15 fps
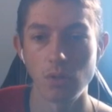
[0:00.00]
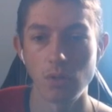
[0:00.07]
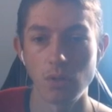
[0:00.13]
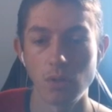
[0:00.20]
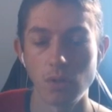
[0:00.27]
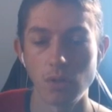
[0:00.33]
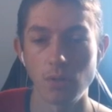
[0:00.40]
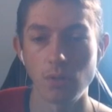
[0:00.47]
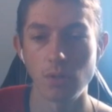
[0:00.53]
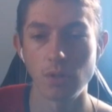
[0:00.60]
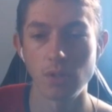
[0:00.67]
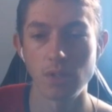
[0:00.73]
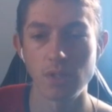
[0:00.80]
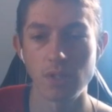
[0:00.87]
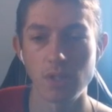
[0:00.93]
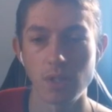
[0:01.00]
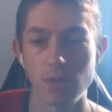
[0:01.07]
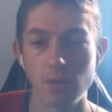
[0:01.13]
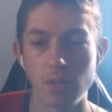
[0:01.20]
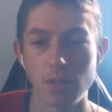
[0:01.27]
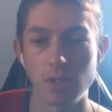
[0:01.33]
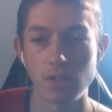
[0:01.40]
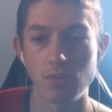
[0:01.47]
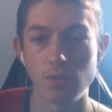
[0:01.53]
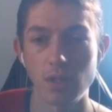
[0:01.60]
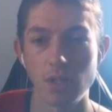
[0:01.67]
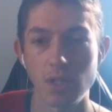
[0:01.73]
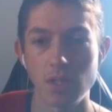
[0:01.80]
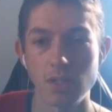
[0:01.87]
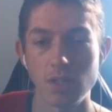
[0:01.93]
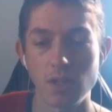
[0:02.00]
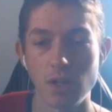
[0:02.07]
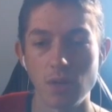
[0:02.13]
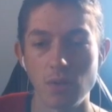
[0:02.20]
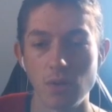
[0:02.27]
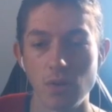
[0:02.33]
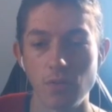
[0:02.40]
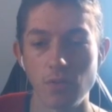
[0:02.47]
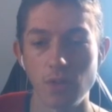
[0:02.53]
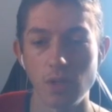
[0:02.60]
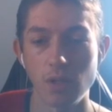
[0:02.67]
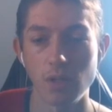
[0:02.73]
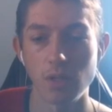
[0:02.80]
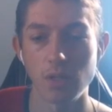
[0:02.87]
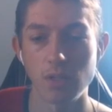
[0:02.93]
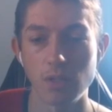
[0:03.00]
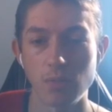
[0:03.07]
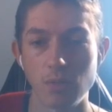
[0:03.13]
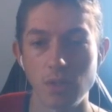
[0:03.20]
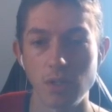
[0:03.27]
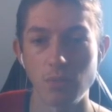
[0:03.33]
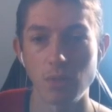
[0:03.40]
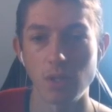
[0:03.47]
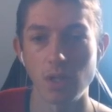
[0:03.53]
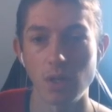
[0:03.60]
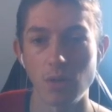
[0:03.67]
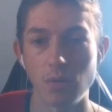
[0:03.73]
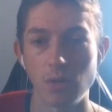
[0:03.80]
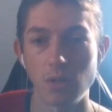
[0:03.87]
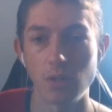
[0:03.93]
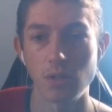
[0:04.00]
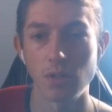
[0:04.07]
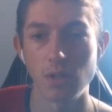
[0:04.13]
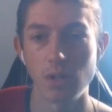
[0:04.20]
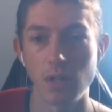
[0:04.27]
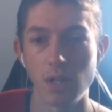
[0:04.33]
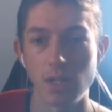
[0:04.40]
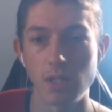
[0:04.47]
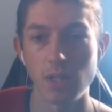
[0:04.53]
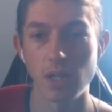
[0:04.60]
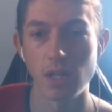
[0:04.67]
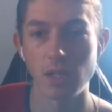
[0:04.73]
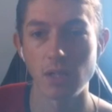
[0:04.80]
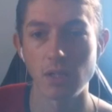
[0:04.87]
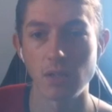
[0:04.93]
Although not necessarily, because we could Esadari off here and summon Dimikari, attack.